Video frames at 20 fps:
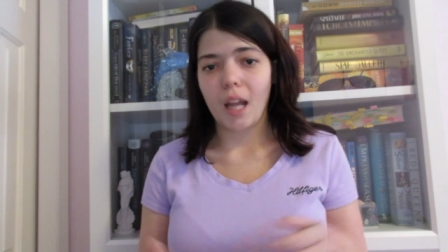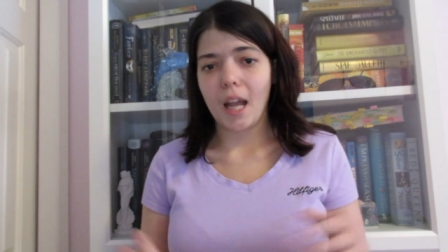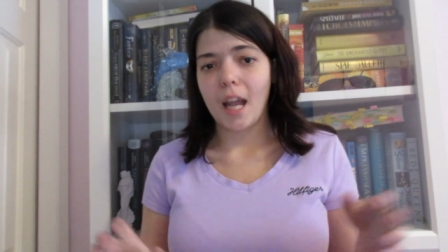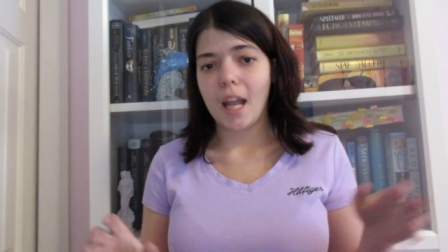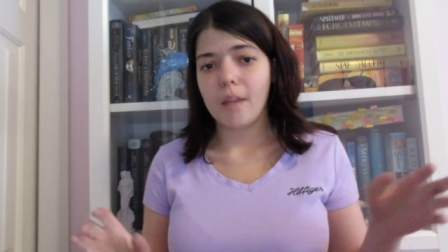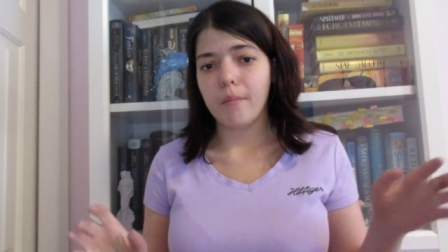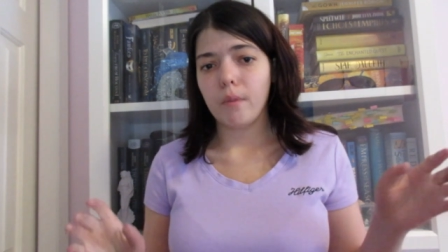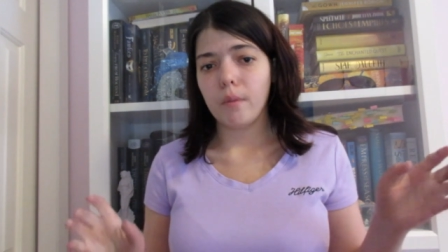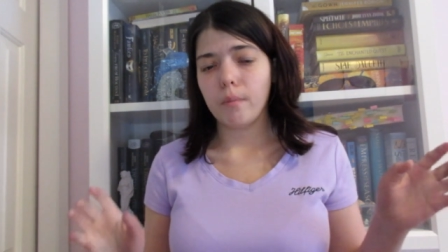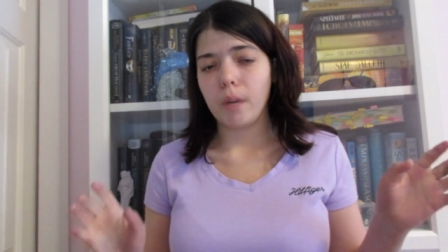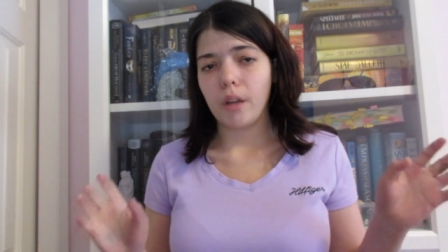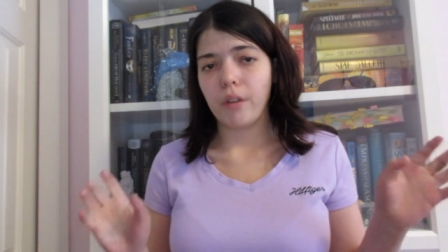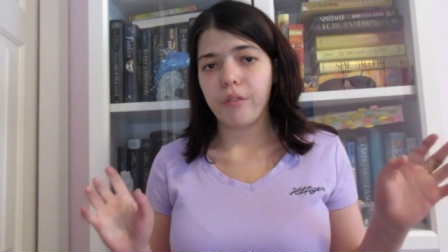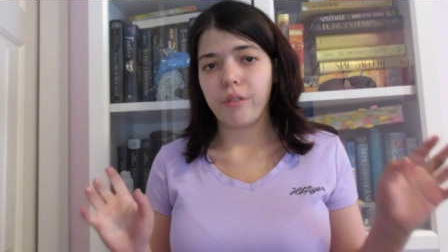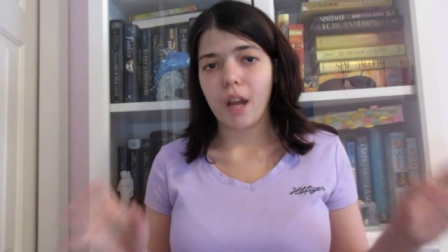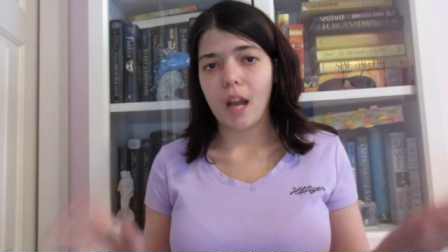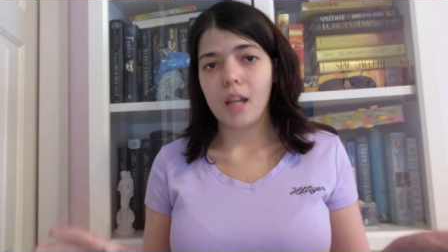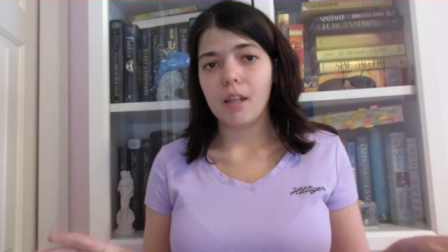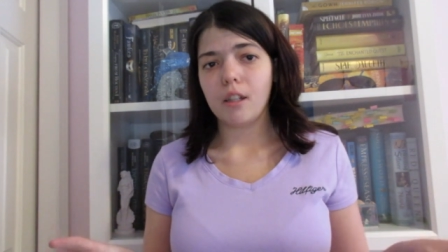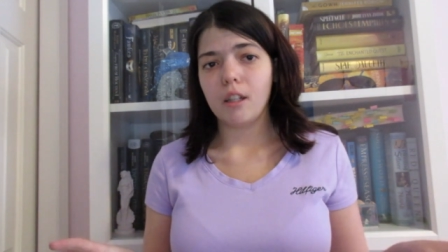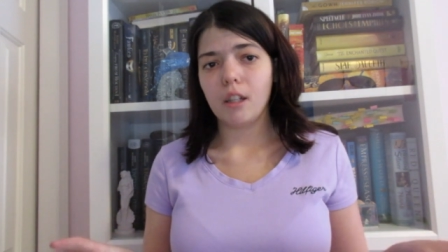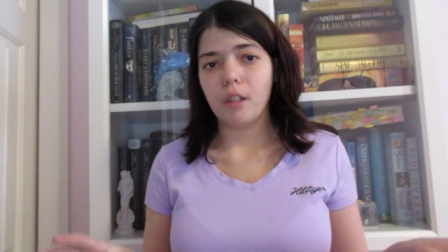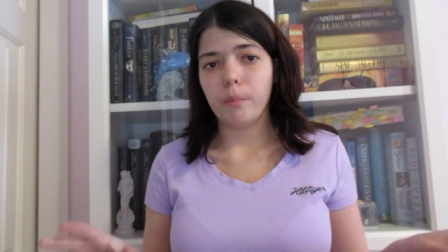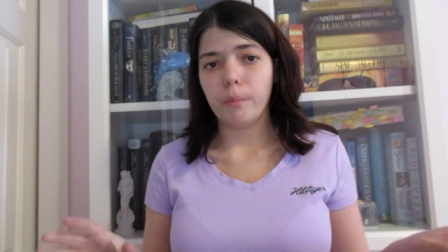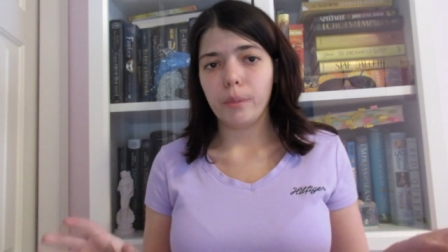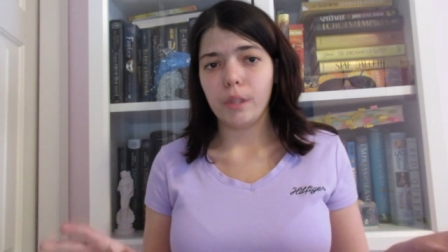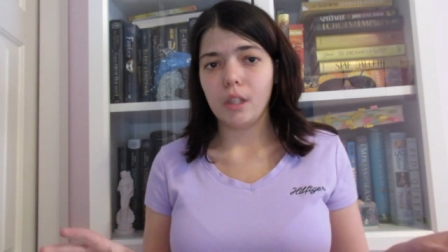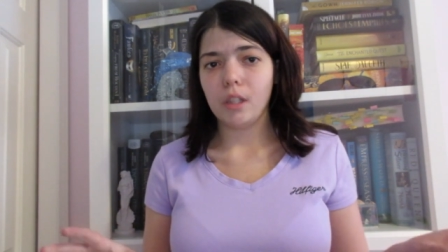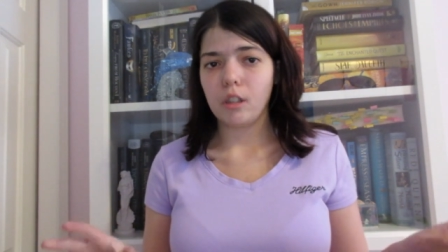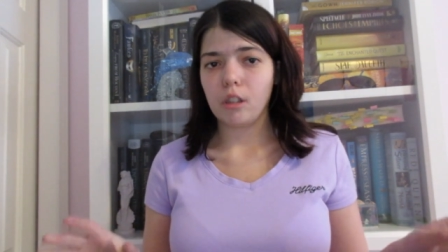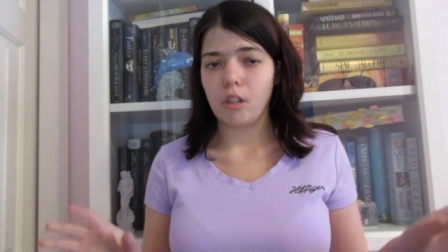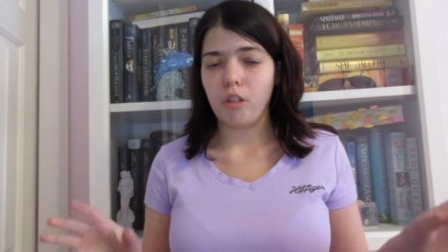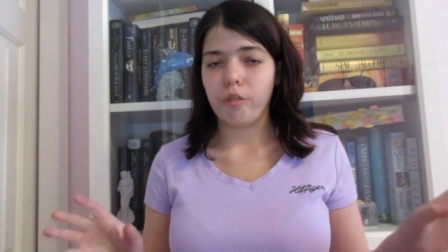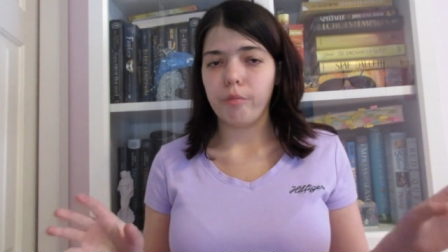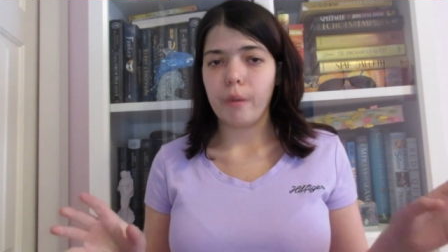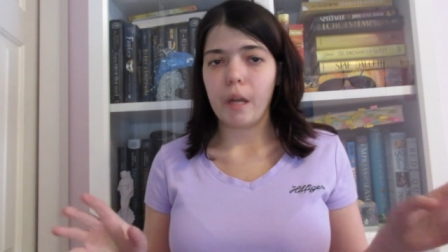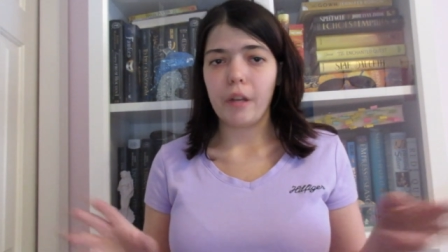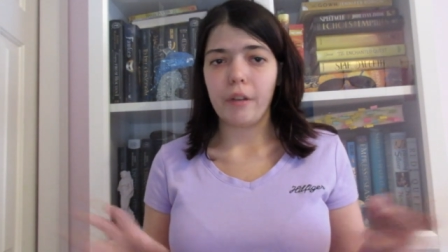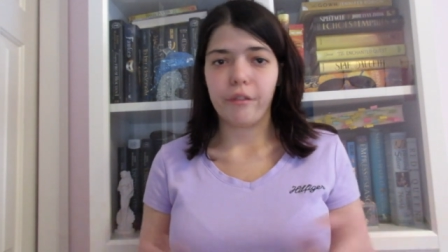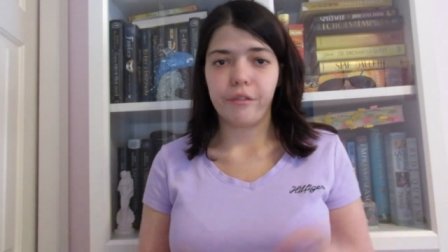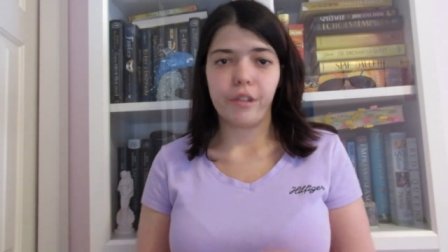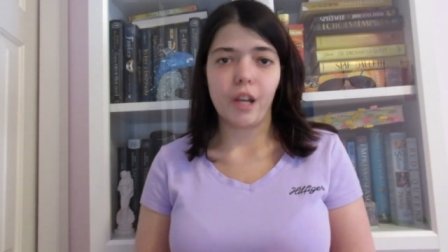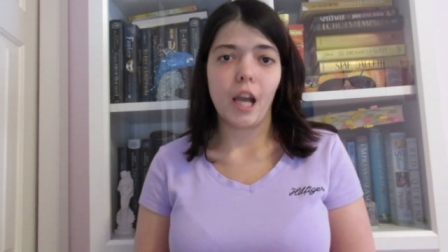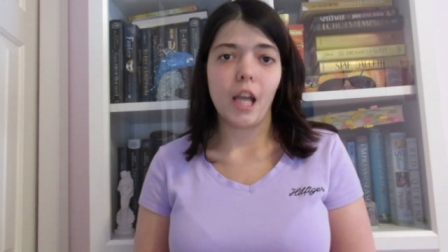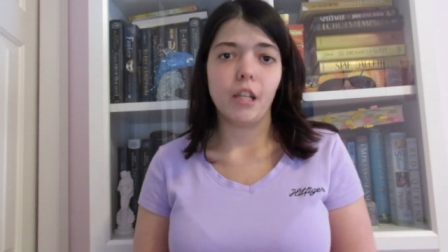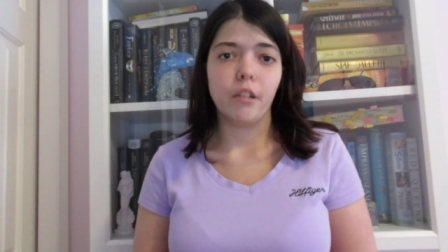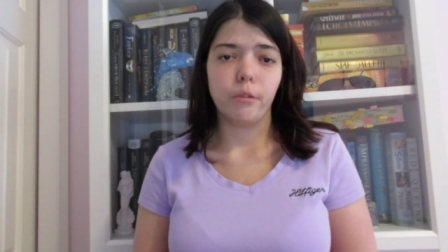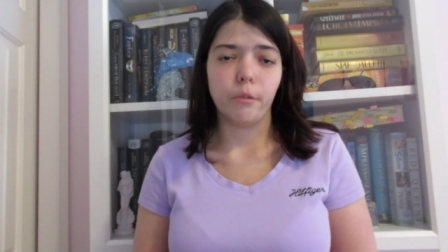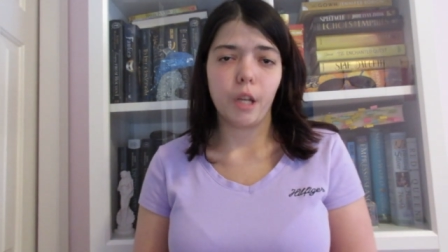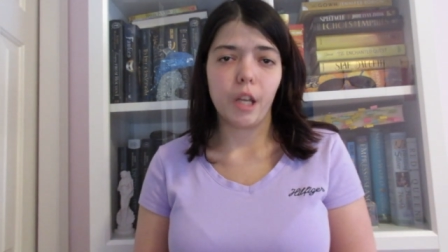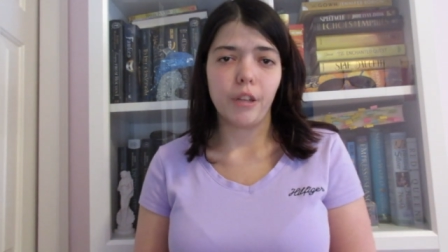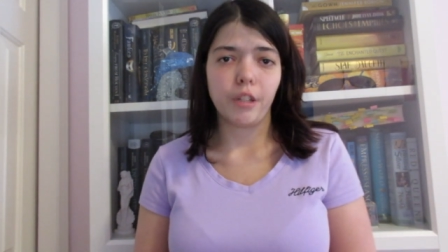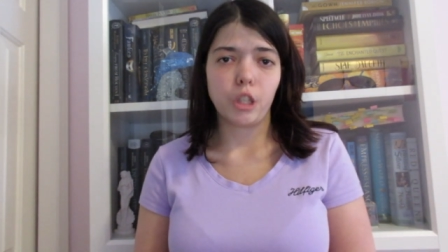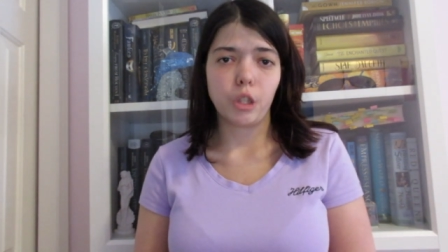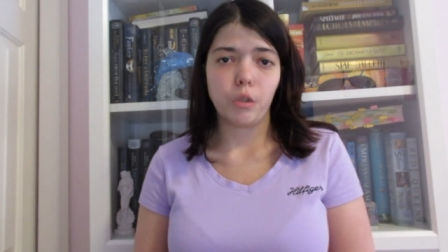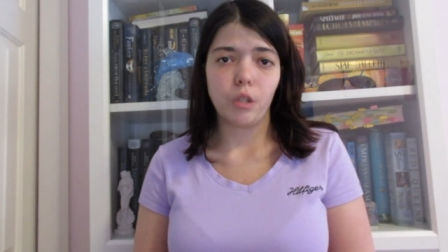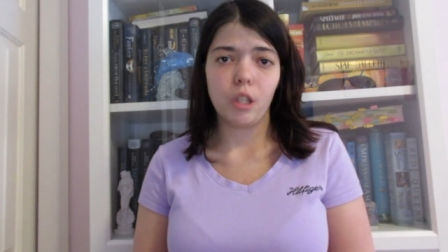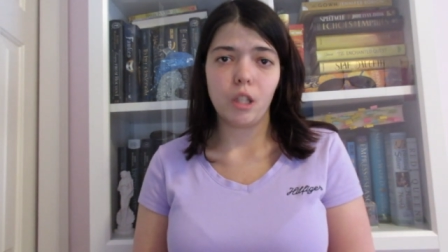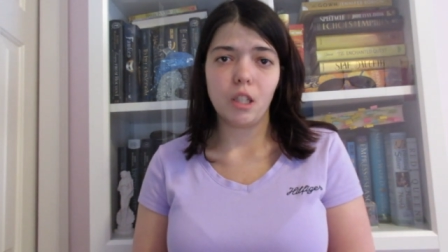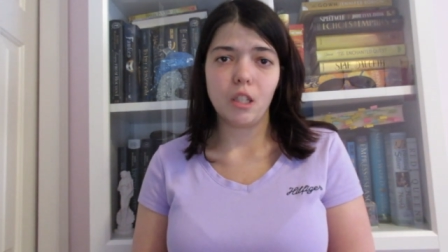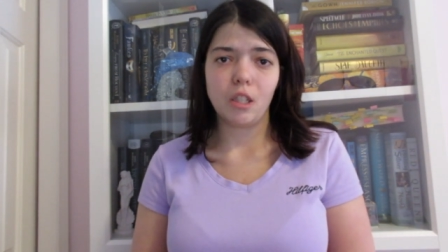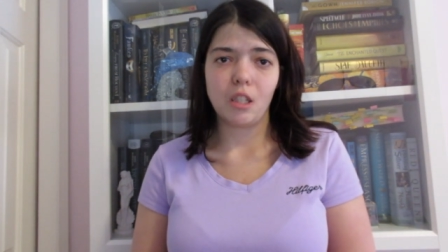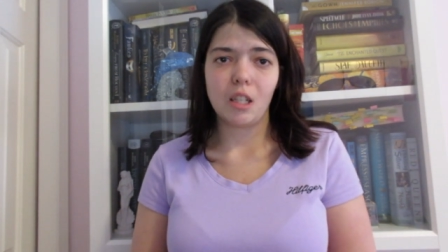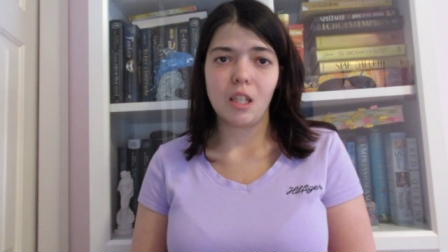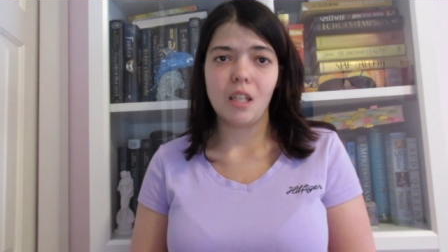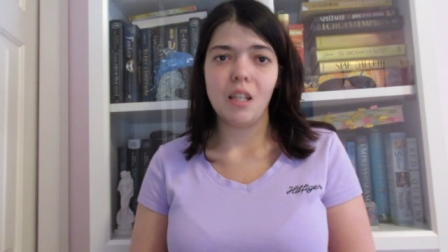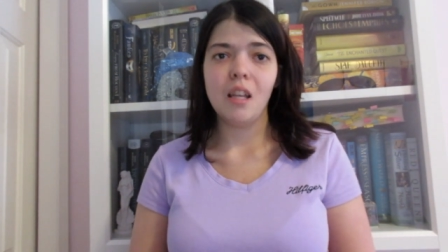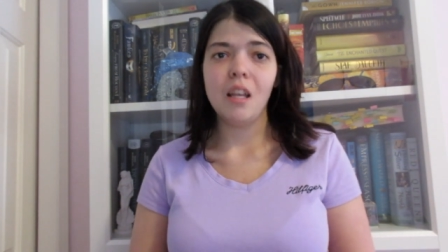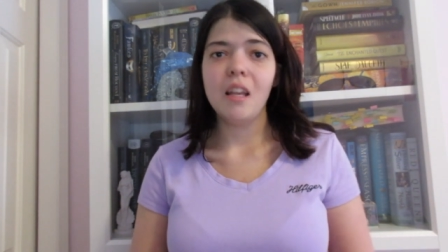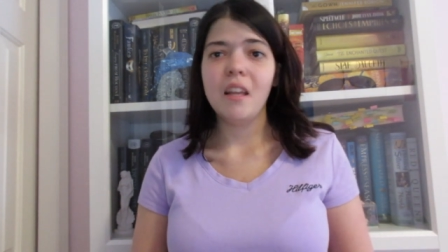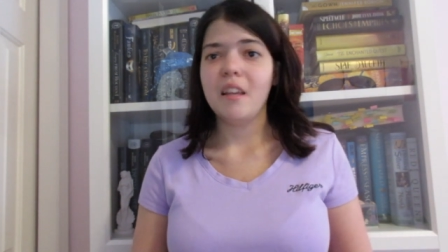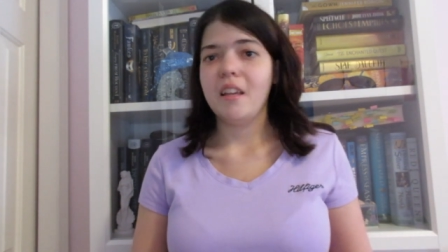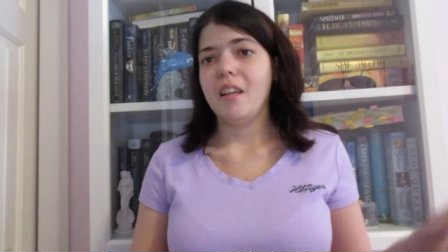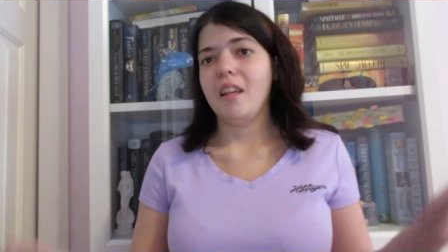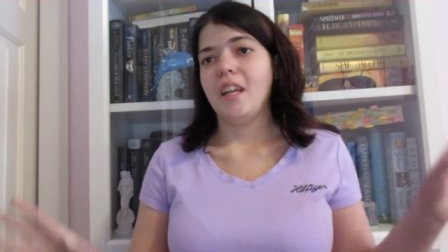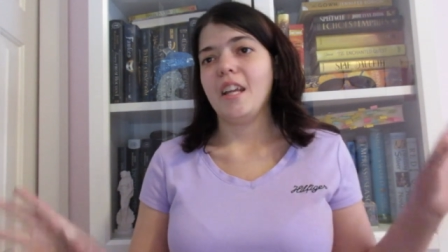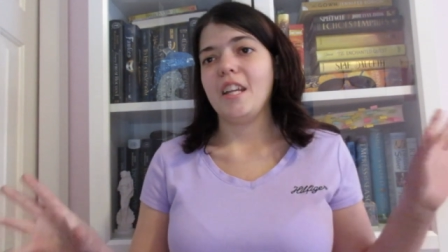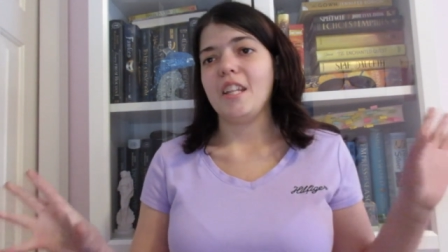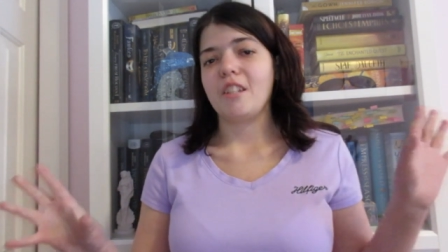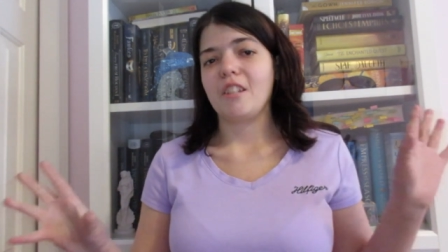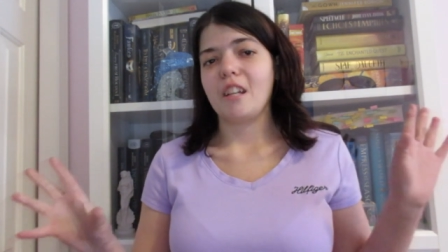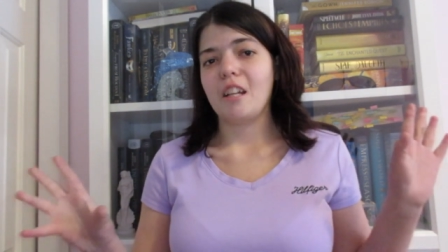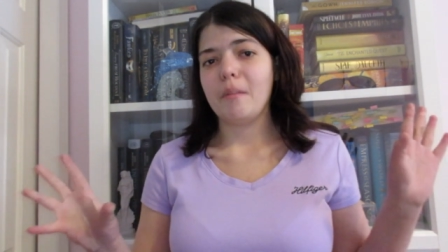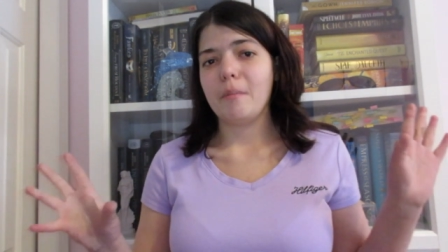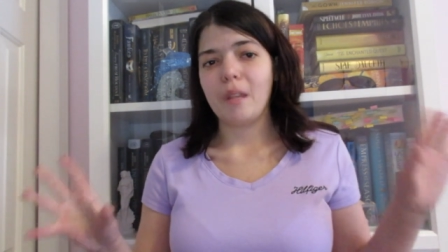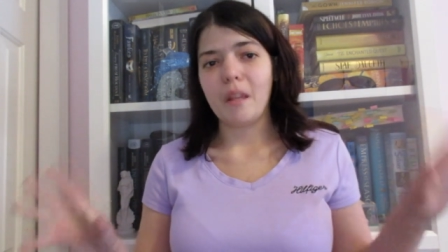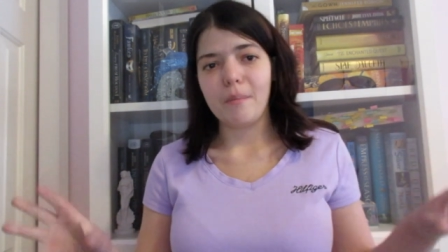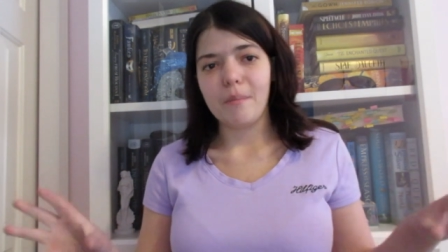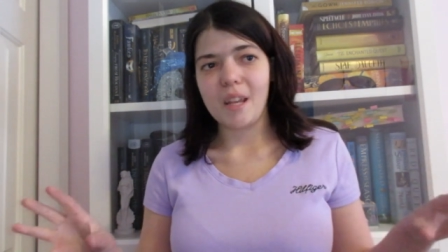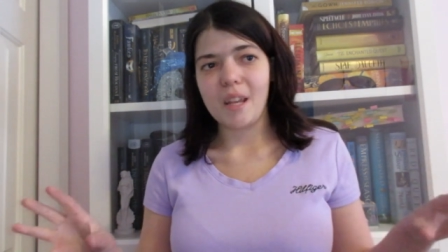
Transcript: I am on my final book of my Firewave trilogy. It's gonna be